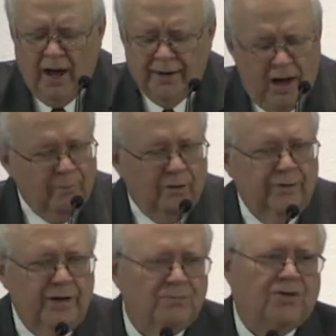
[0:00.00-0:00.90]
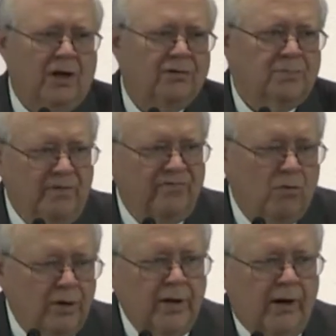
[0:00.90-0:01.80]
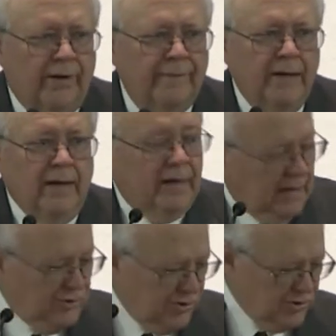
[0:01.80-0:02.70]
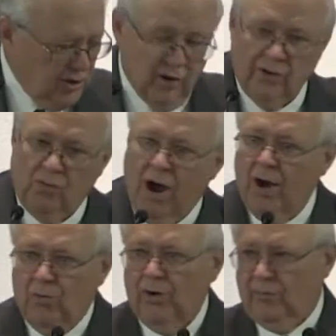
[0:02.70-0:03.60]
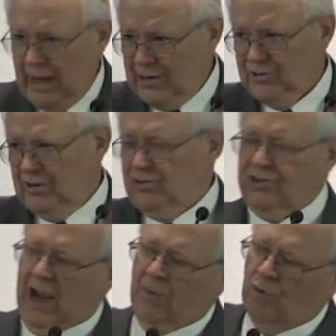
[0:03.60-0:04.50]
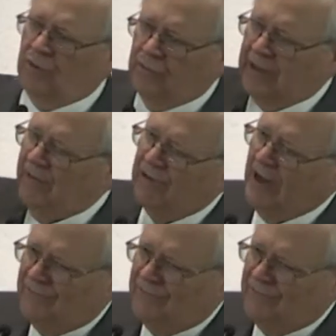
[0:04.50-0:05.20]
not humble themselves before God. In just a little while, we're going to ask you to stand. We're going to give an